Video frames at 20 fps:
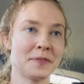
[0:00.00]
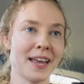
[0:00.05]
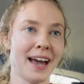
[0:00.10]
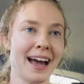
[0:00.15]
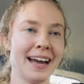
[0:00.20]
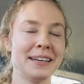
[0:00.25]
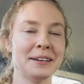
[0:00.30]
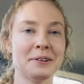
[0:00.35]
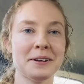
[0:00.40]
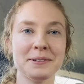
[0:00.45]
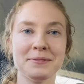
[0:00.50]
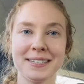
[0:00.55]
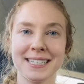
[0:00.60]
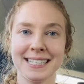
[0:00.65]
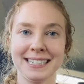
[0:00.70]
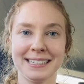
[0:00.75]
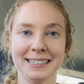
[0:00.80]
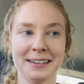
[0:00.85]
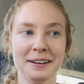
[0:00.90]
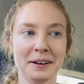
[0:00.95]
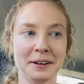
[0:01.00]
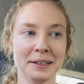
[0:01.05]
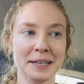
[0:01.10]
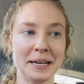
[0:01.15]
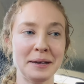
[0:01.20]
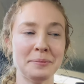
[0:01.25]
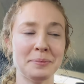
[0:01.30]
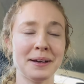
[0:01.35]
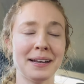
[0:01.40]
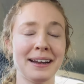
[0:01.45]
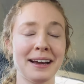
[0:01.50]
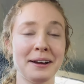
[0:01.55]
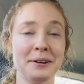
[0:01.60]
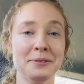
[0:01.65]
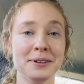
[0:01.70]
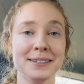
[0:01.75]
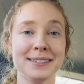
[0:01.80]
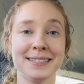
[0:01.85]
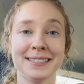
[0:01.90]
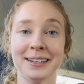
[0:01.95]
I know I mentioned it earlier, but I was
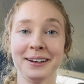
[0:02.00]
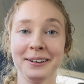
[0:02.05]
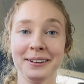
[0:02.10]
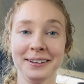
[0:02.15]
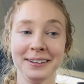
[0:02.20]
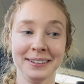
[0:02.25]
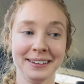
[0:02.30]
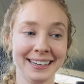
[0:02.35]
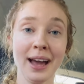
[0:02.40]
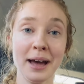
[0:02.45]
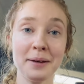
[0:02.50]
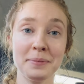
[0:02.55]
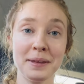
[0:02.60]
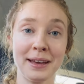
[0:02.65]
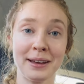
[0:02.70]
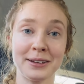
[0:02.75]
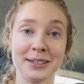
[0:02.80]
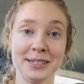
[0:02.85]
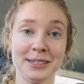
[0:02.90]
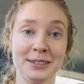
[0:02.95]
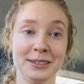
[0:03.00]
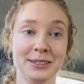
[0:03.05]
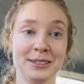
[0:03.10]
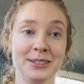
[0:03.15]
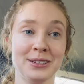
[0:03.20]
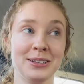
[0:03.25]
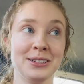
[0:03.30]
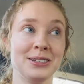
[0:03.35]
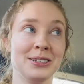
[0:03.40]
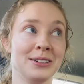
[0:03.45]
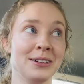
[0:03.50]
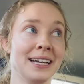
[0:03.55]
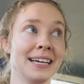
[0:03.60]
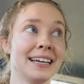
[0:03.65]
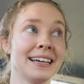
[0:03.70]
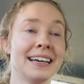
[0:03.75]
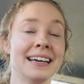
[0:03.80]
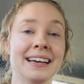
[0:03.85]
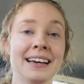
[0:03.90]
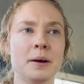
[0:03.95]
so happy I got to do suturing,
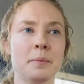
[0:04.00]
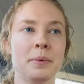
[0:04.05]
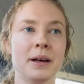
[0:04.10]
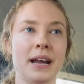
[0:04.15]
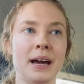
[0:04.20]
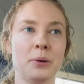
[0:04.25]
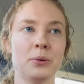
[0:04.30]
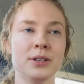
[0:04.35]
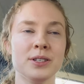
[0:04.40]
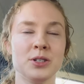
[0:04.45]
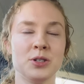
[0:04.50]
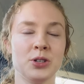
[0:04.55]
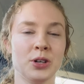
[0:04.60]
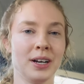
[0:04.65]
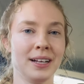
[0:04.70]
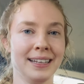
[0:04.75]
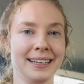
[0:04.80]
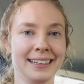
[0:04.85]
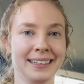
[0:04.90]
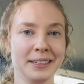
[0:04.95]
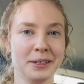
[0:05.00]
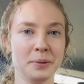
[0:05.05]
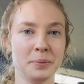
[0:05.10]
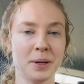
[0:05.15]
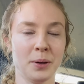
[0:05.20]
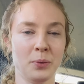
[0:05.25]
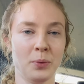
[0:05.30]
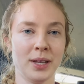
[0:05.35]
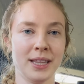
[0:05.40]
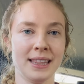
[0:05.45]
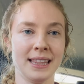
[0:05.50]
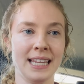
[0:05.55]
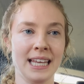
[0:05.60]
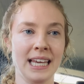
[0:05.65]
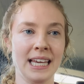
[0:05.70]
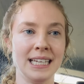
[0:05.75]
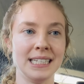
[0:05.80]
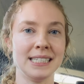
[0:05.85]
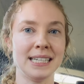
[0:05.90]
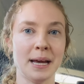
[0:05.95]
but I was struggling a little bit with the
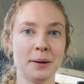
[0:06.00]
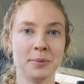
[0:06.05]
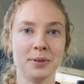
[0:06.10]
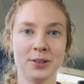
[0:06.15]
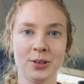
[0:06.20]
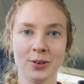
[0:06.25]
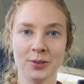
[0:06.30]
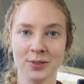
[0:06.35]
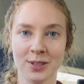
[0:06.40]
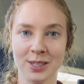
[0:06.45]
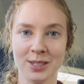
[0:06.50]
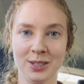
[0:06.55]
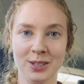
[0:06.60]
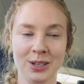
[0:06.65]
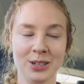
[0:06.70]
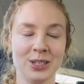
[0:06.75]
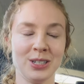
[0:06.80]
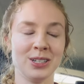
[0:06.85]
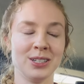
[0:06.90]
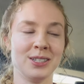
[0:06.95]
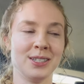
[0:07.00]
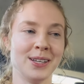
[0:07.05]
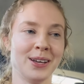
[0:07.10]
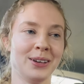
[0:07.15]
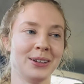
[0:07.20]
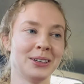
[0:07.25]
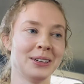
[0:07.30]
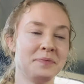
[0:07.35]
depth of the suture, so